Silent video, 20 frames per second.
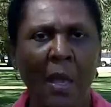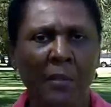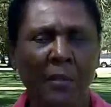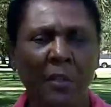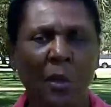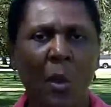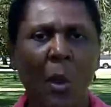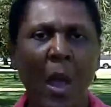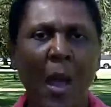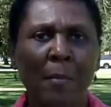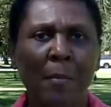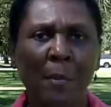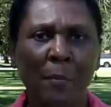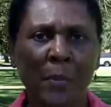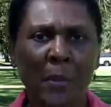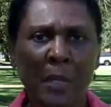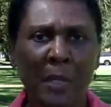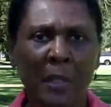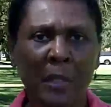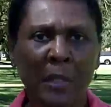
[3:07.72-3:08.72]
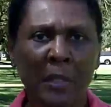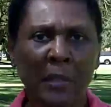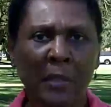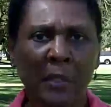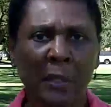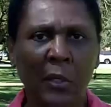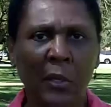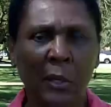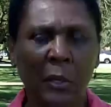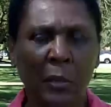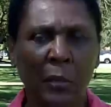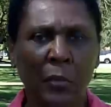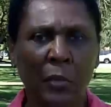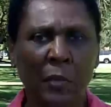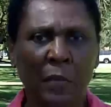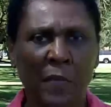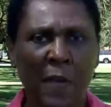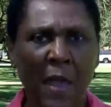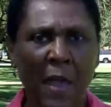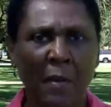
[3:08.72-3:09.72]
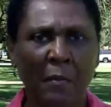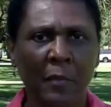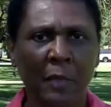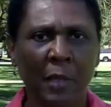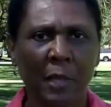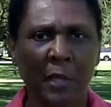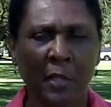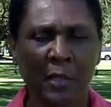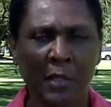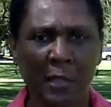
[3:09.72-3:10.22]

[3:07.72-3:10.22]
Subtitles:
So I'm appealing to you, the family,